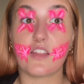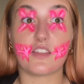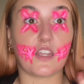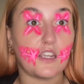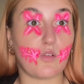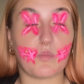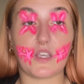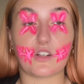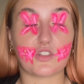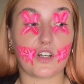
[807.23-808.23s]
the neon
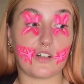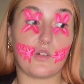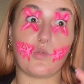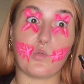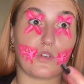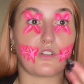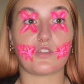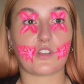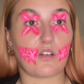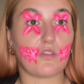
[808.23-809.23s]
pink shadow, or you could
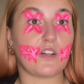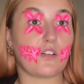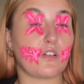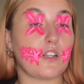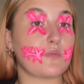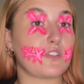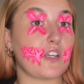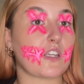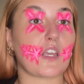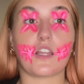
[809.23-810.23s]
just get a really neon
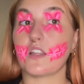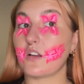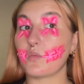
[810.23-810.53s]
lipstick. And then